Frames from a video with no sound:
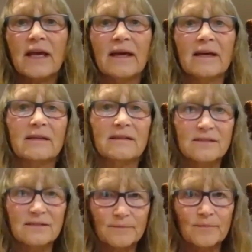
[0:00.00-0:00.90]

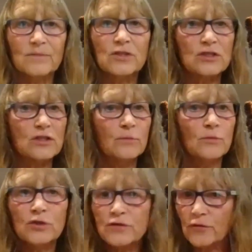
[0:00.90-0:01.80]
and just
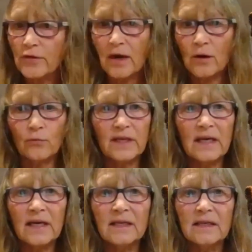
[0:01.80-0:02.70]
immerse for that
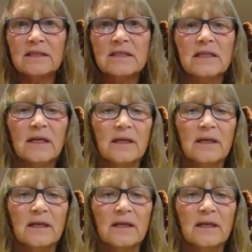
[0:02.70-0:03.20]
weekend.